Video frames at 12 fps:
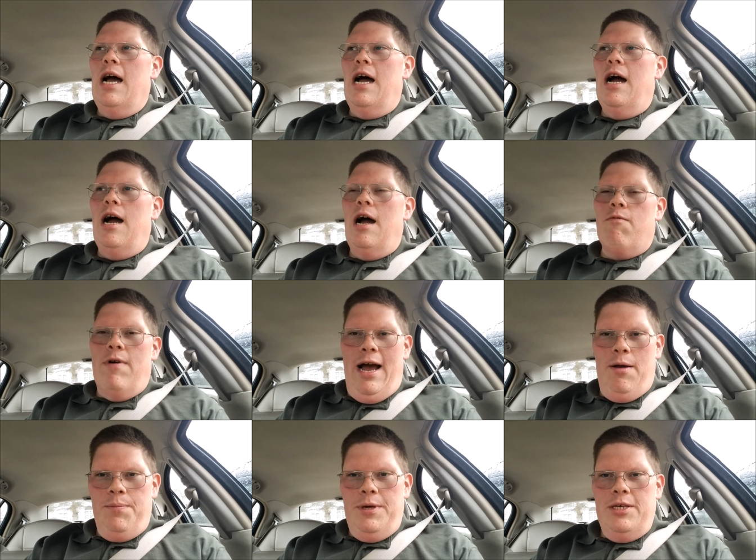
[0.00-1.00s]
uh, a
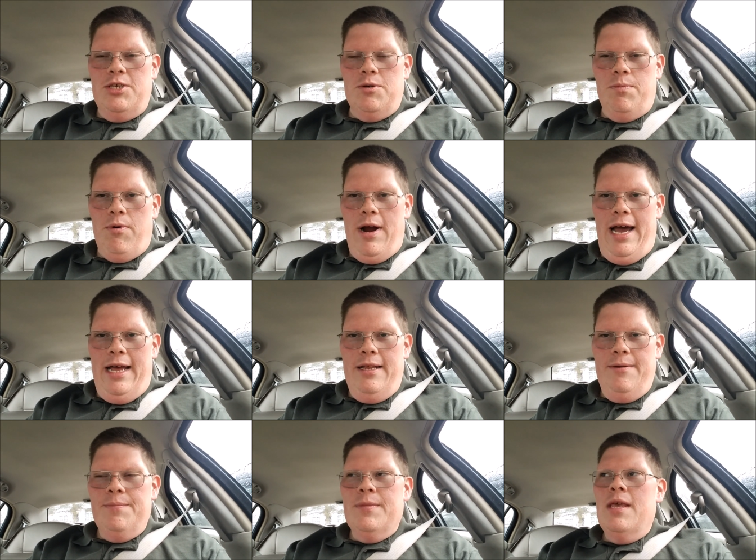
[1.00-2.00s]
round piece of bread.